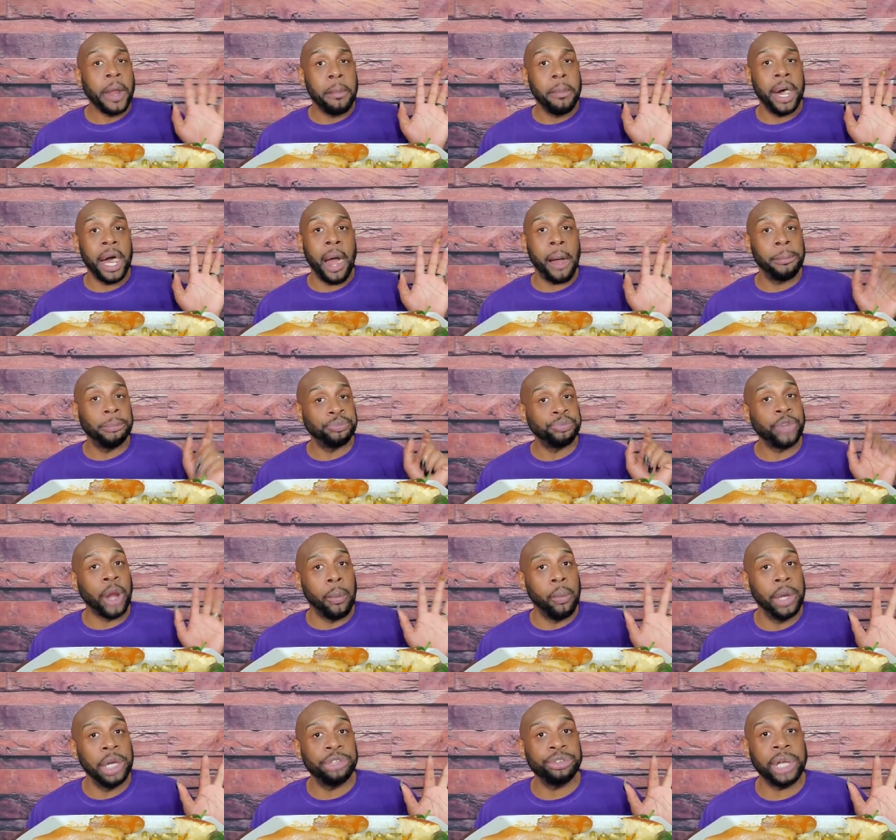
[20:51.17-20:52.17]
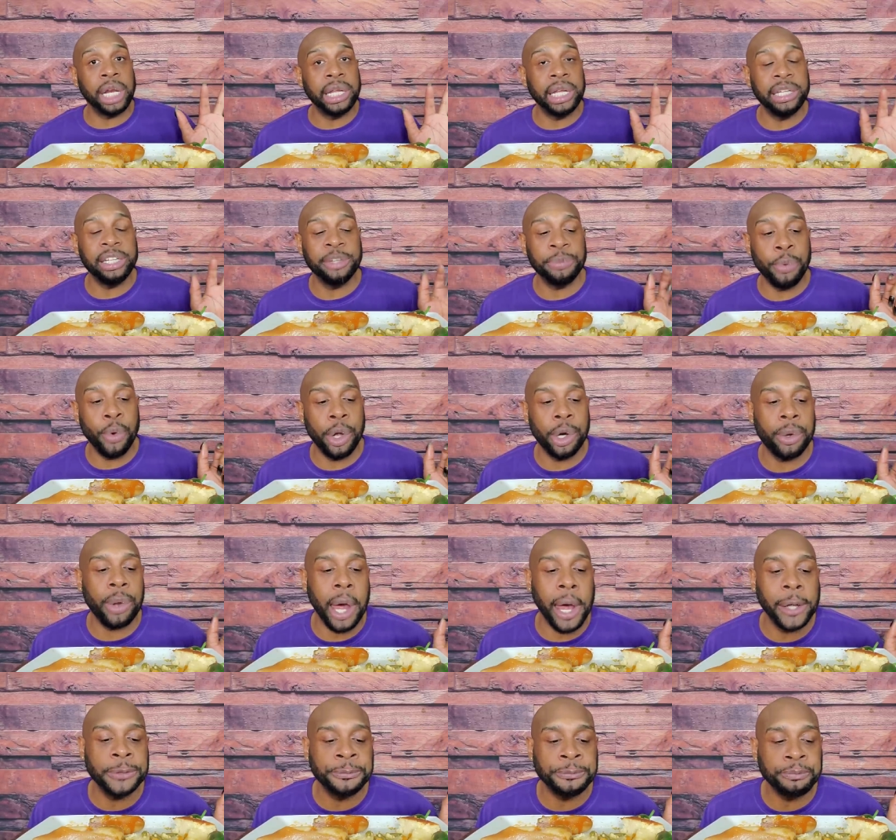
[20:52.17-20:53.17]
But I'm really trying to get this point
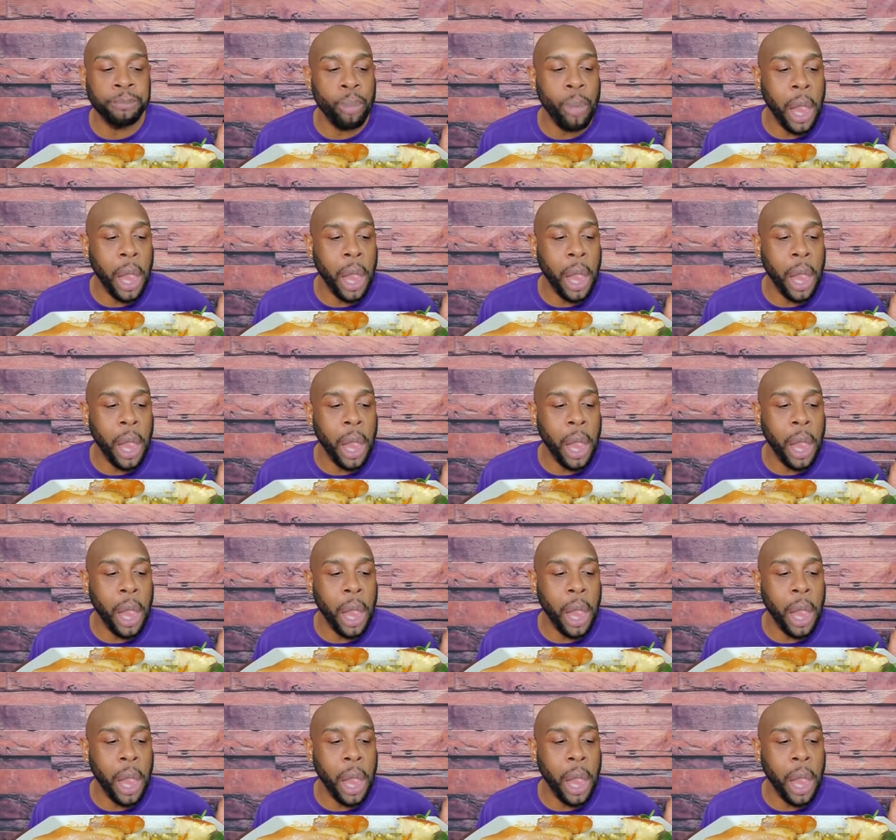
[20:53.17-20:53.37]
across.